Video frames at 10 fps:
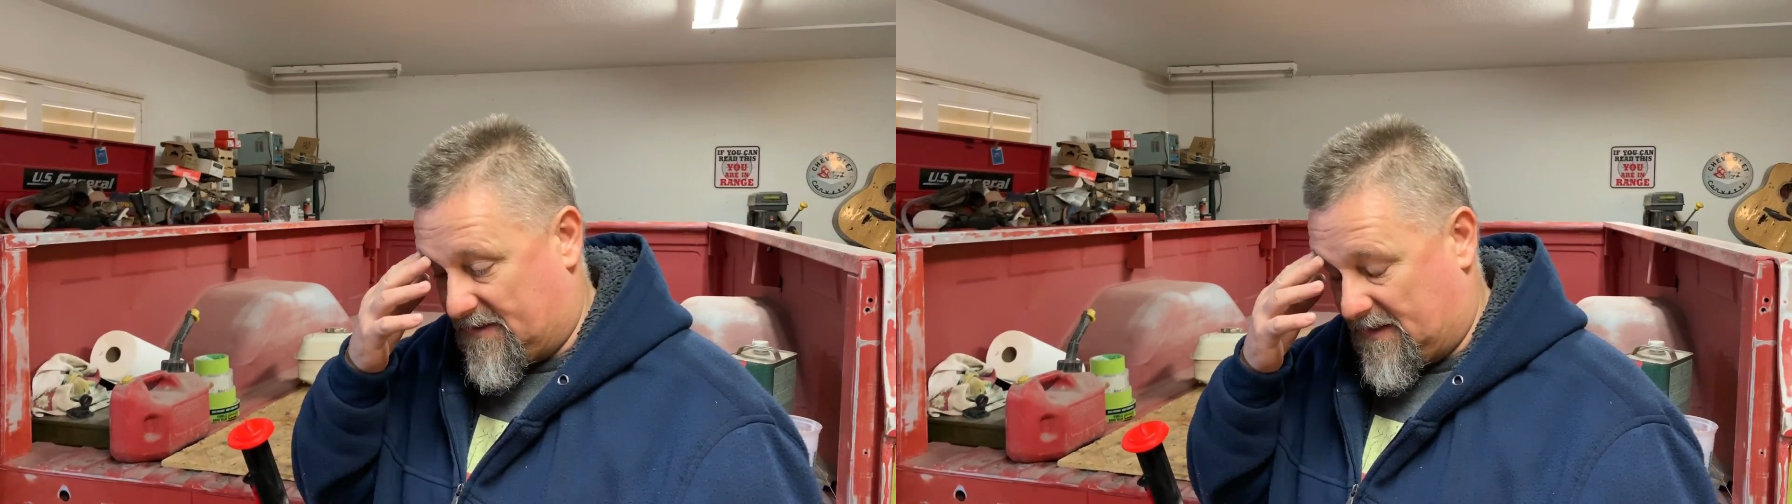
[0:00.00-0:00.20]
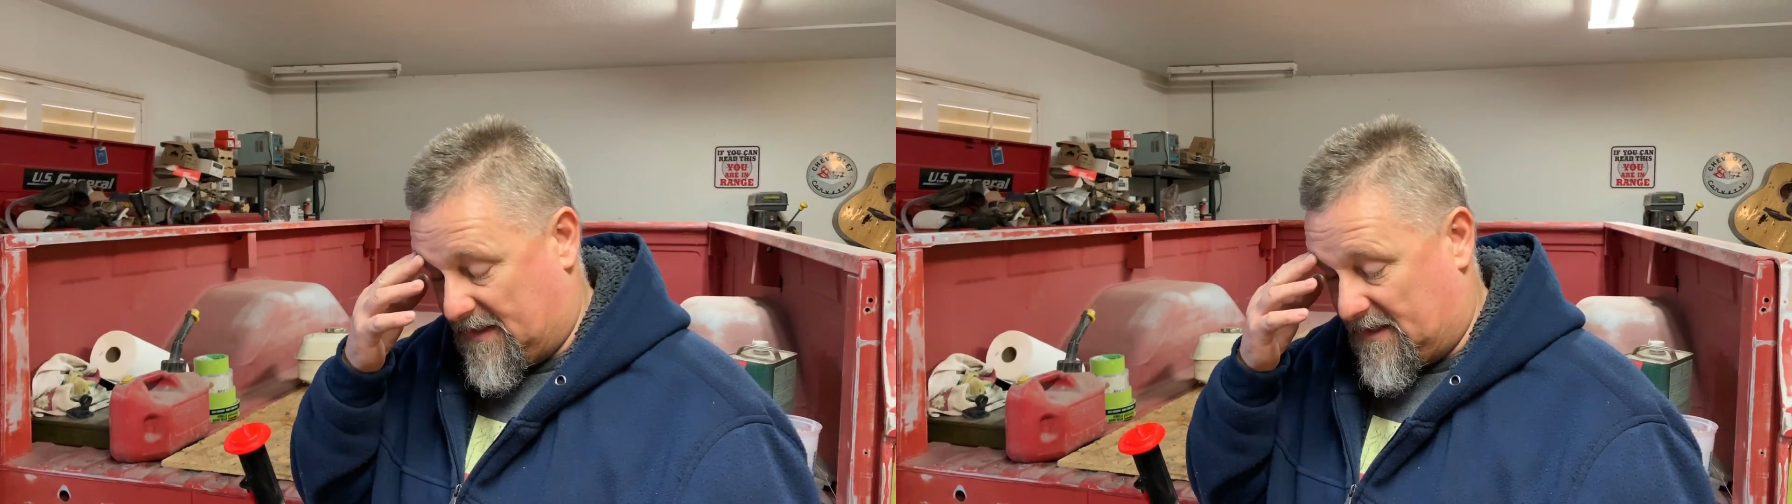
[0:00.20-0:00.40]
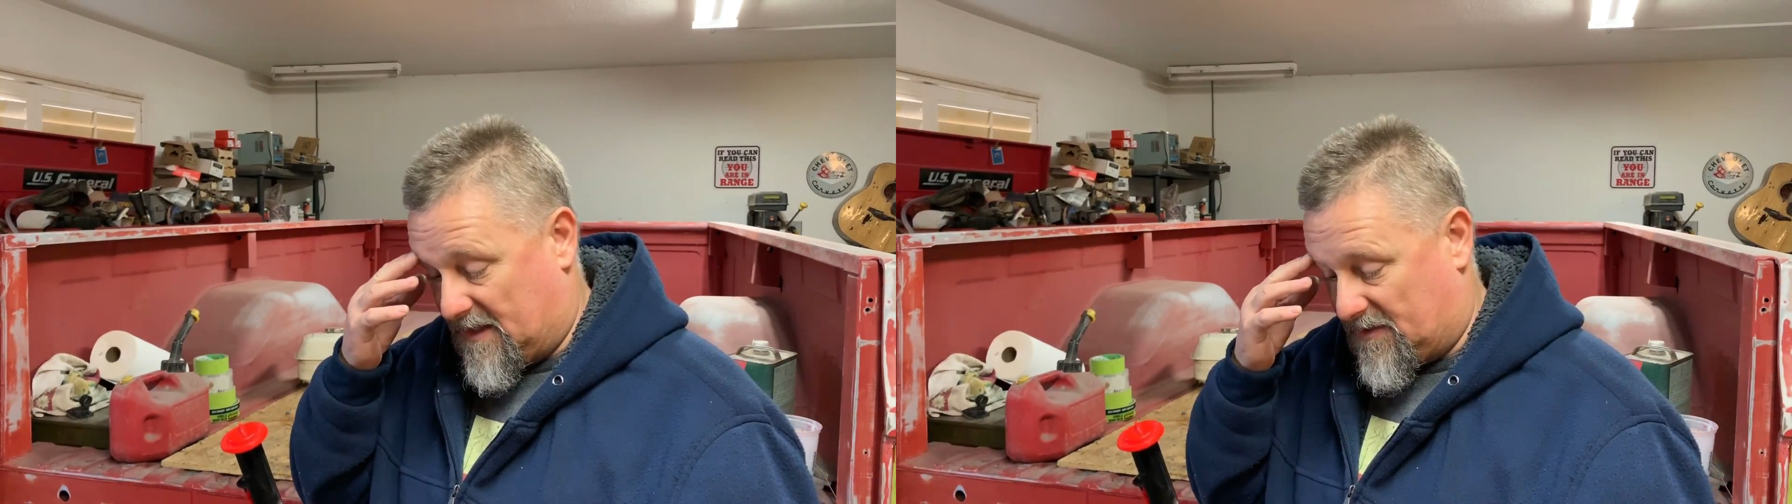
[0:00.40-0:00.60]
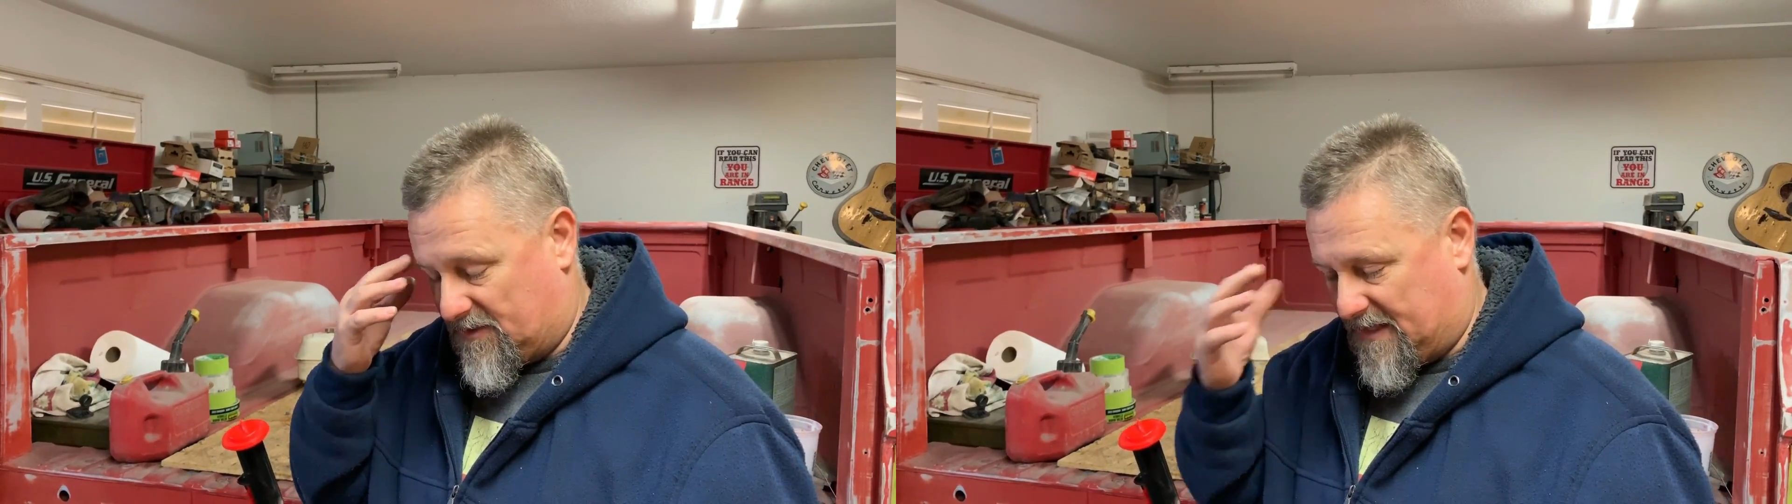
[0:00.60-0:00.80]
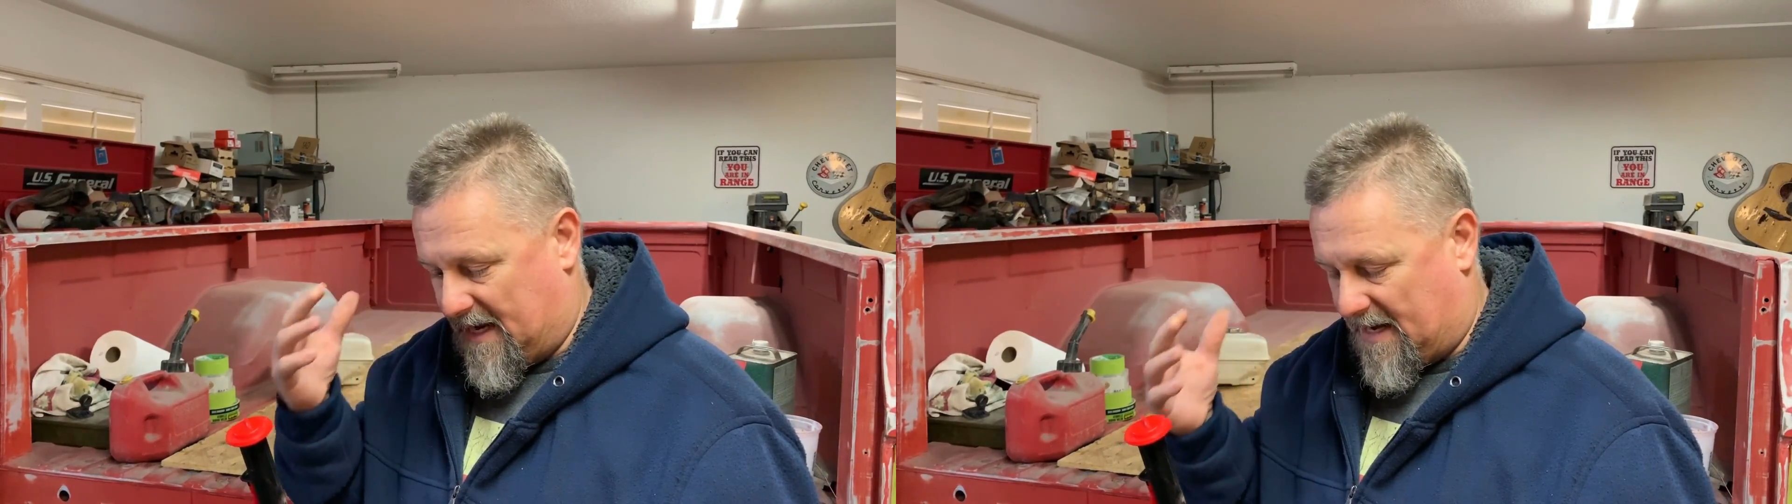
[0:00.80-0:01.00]
you need to
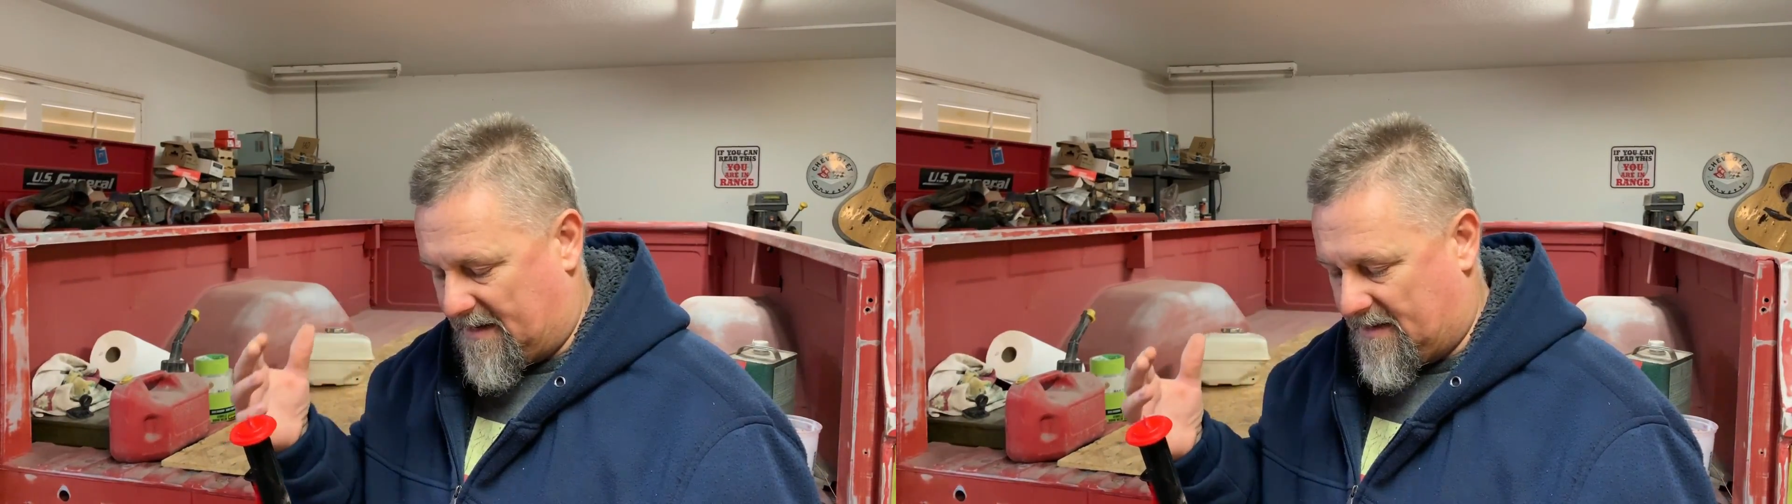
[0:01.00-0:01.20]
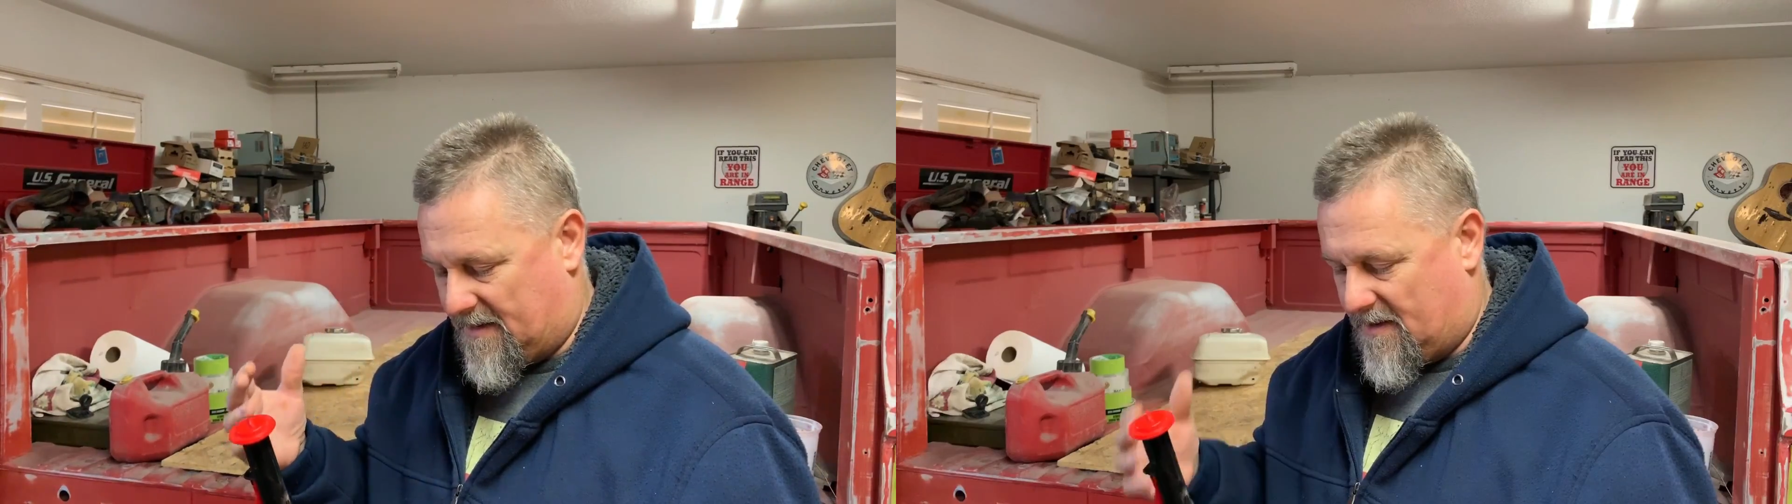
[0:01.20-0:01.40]
understand